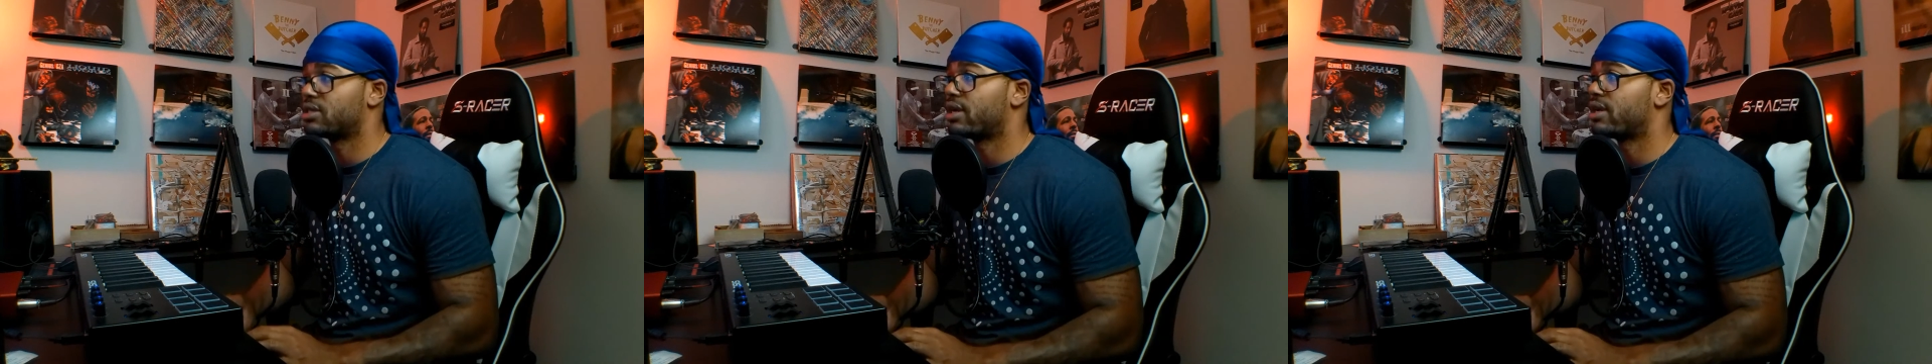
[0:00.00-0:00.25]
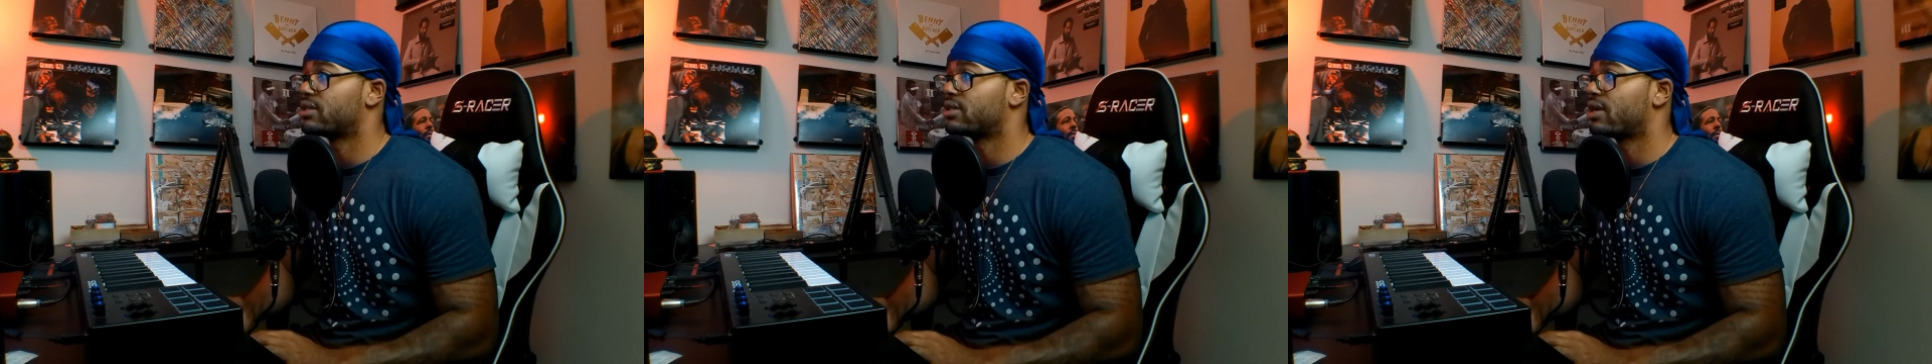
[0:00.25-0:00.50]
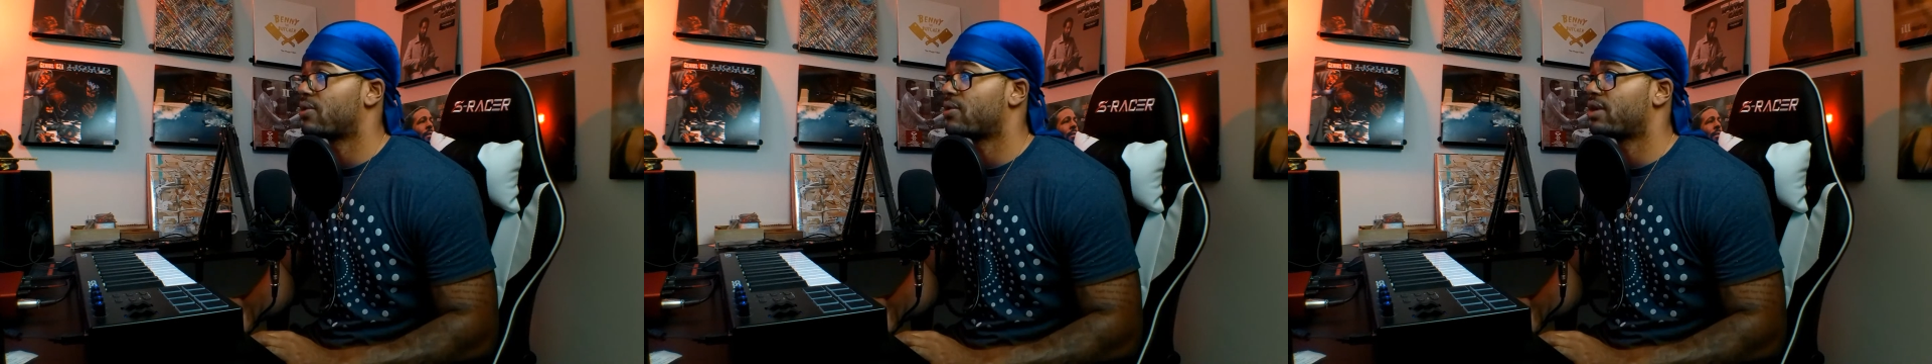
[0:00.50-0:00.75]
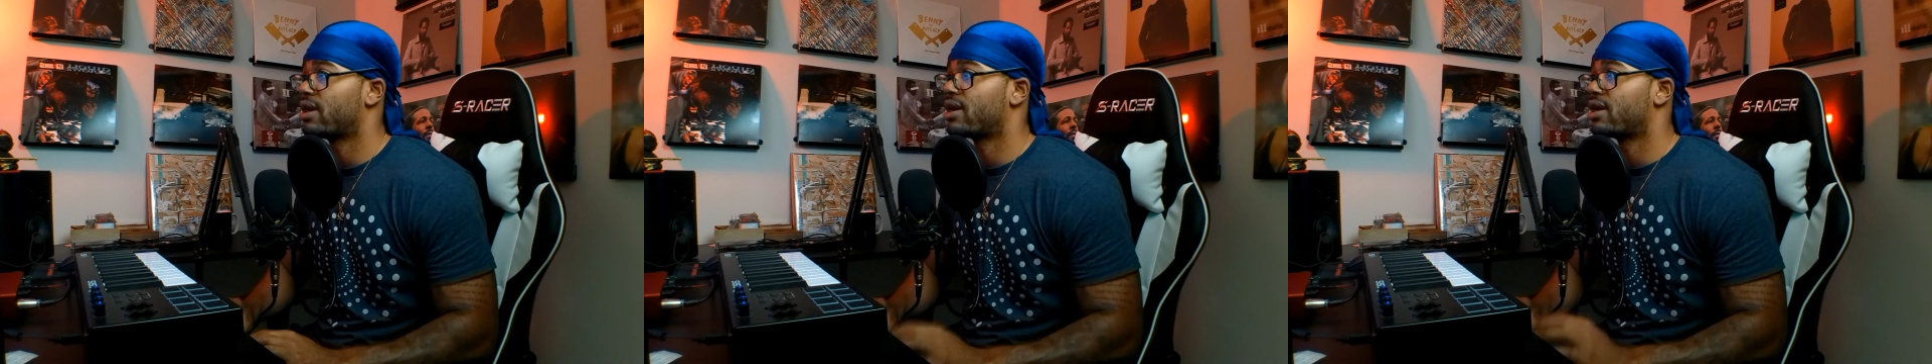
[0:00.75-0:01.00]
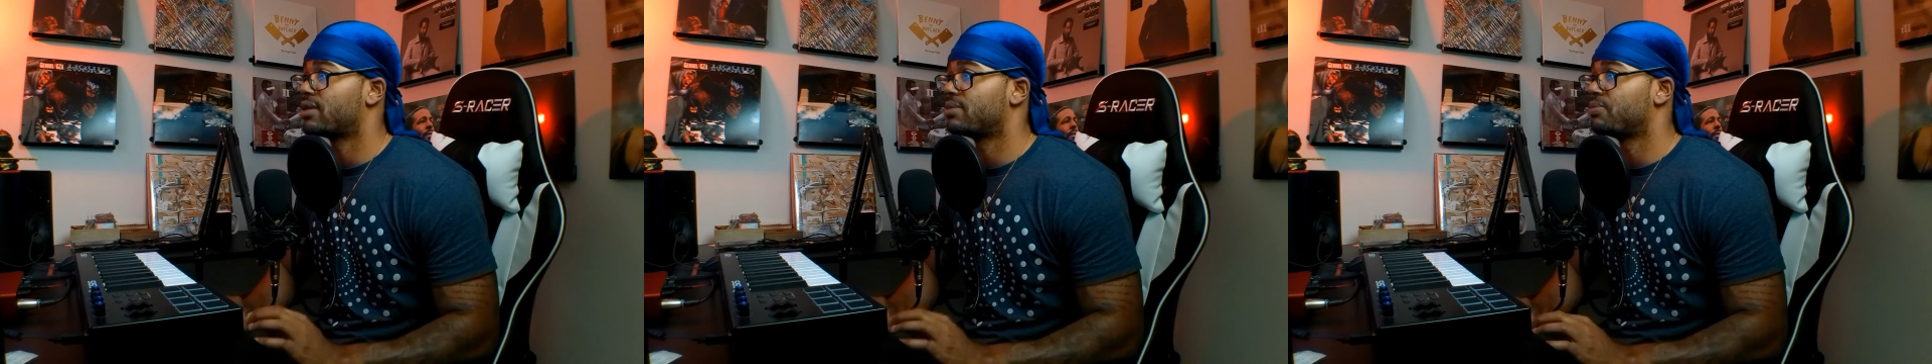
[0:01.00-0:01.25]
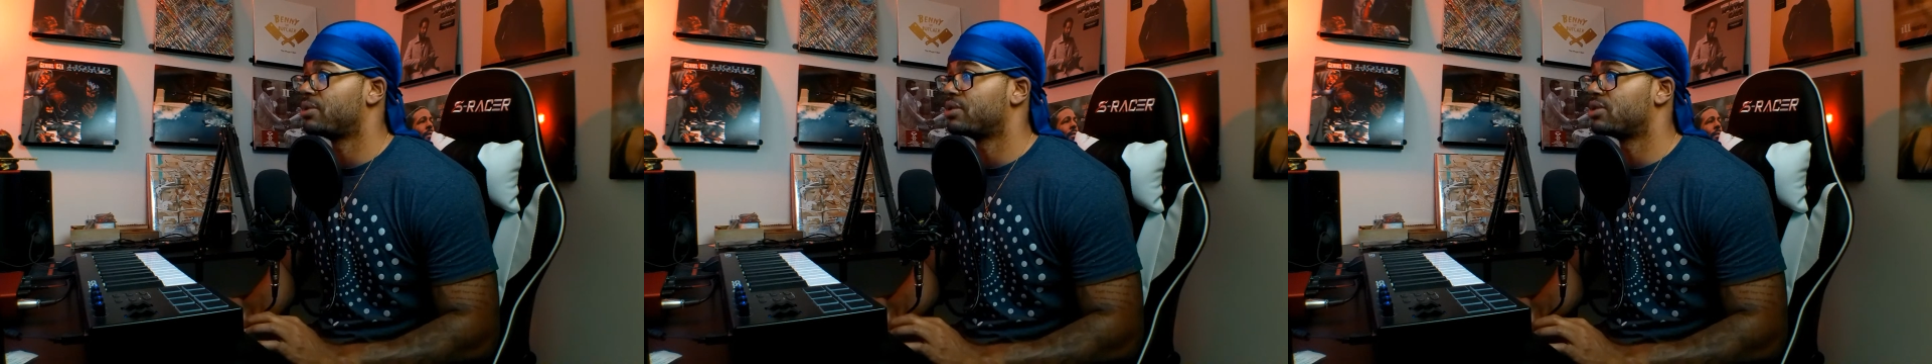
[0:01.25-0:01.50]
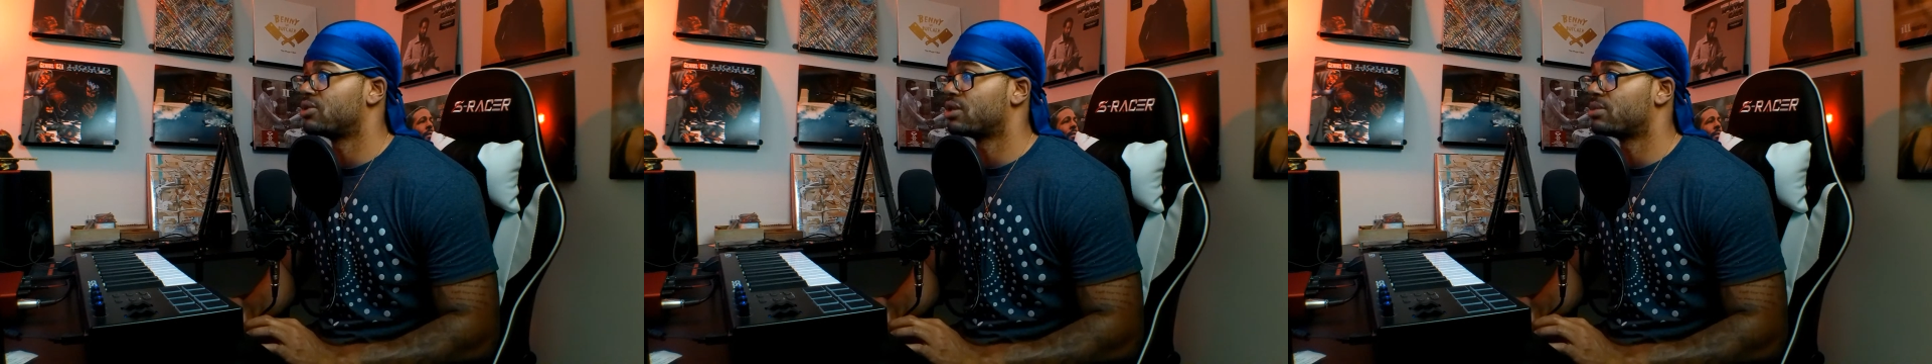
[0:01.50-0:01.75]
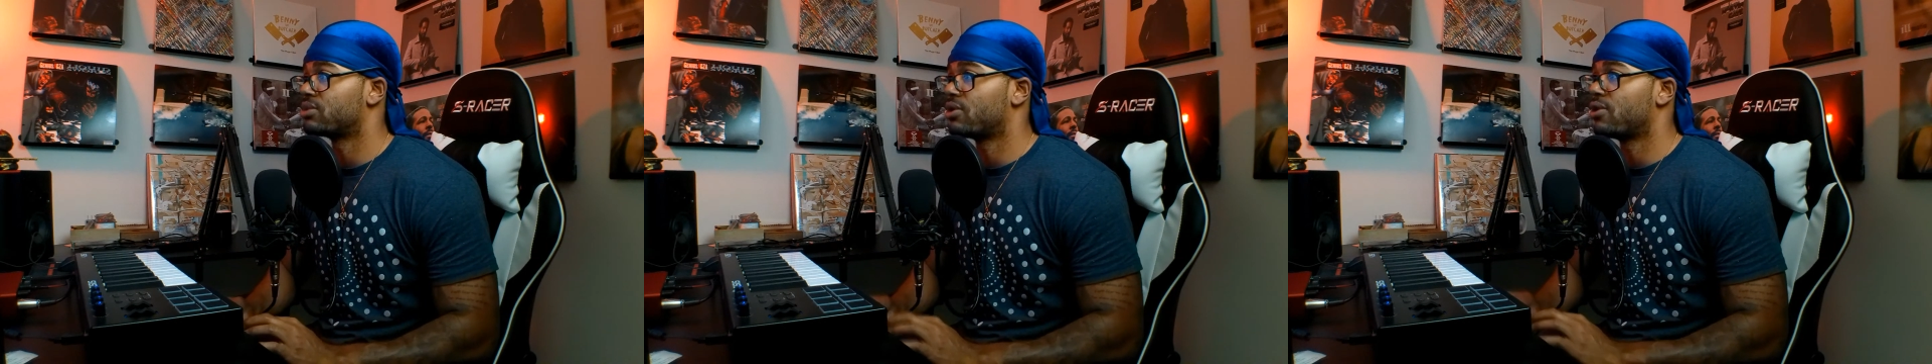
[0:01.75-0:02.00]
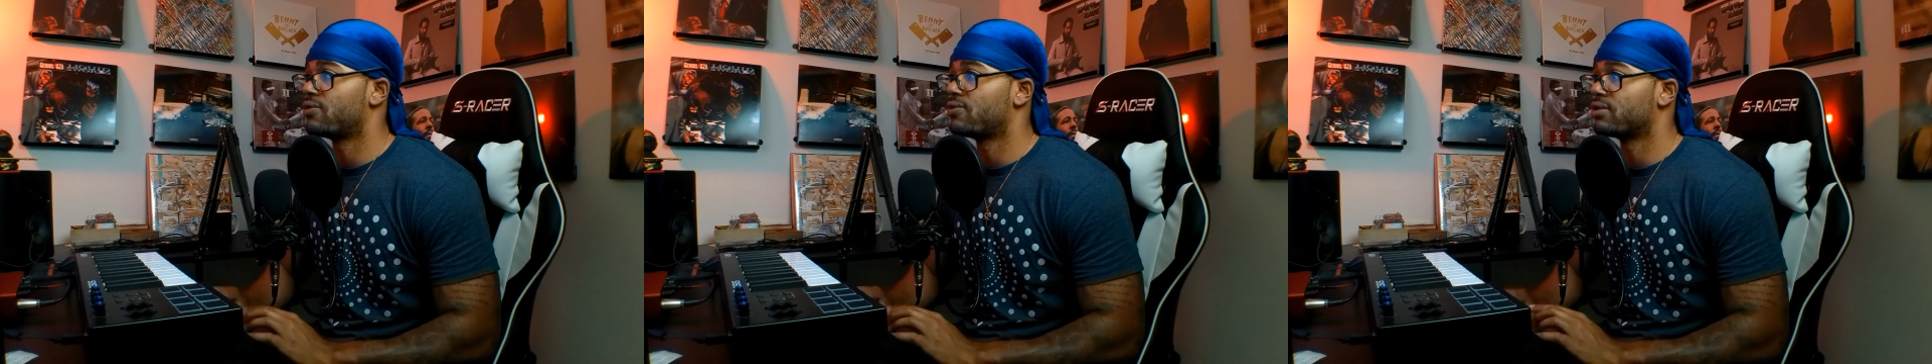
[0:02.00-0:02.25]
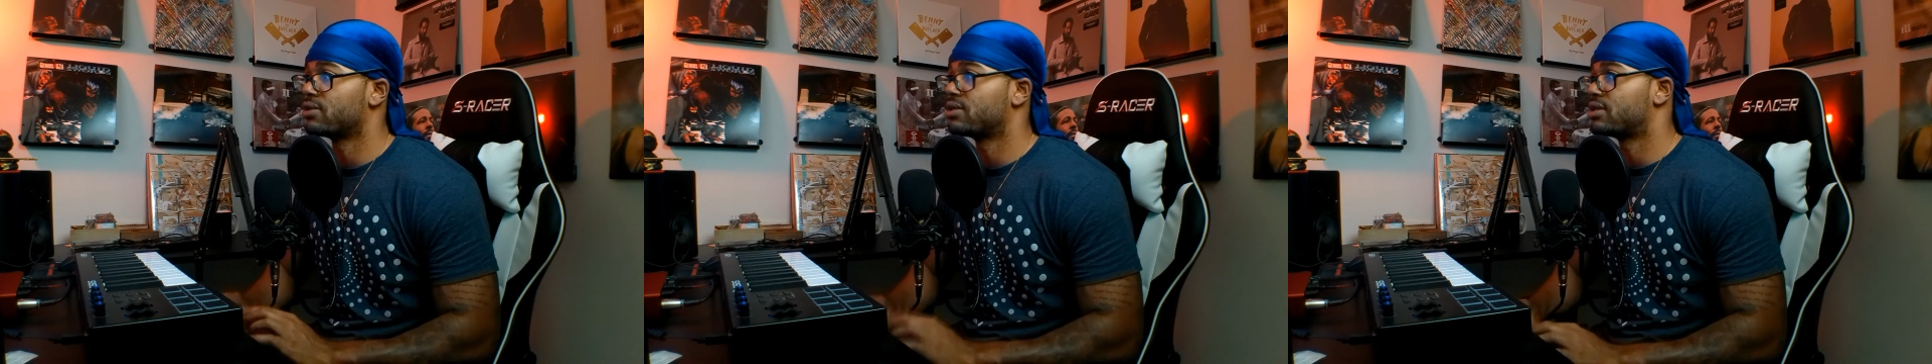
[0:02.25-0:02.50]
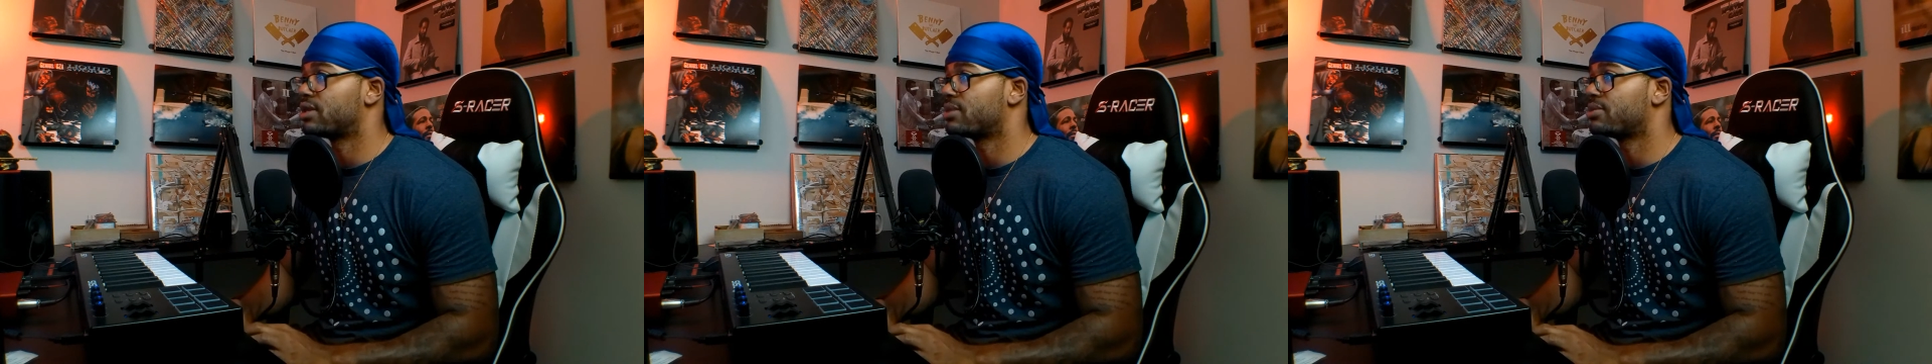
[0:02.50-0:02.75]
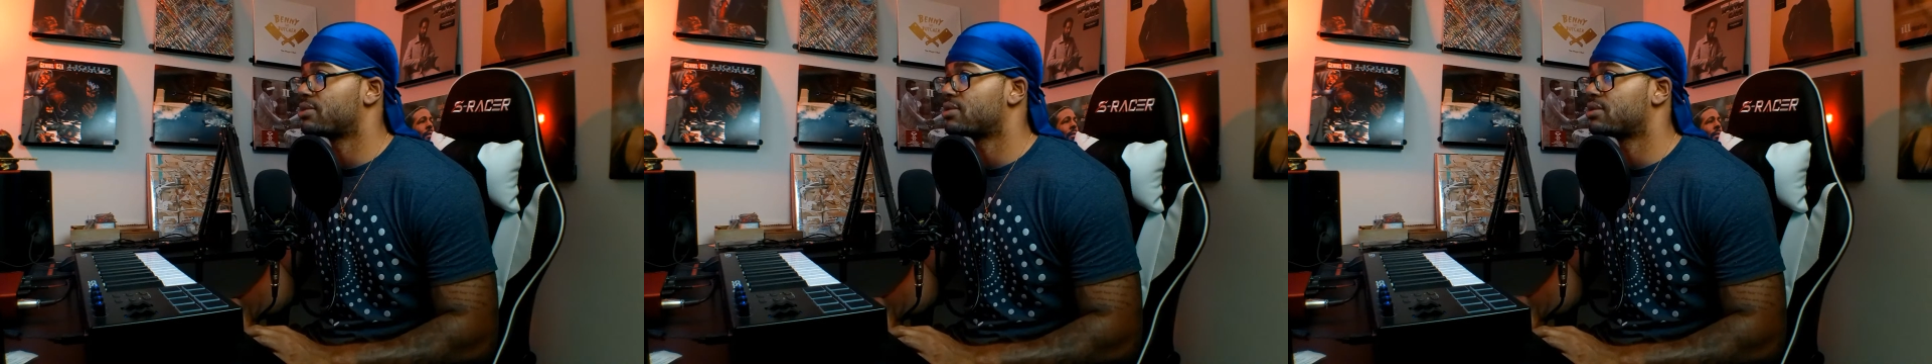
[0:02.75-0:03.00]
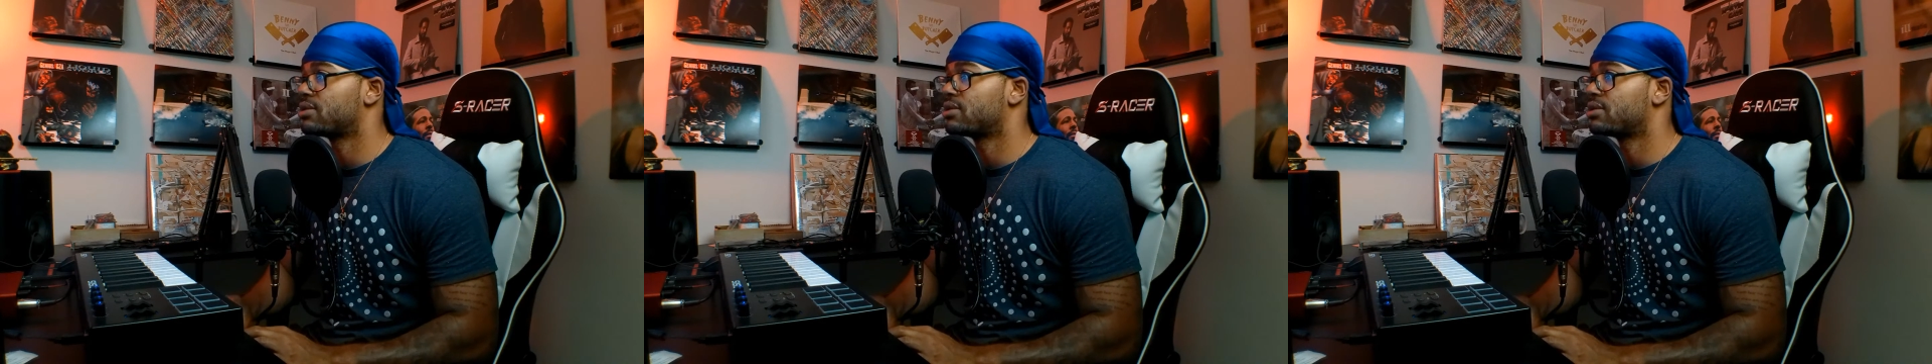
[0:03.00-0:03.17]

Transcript: sounds like when I put the drums over the sample.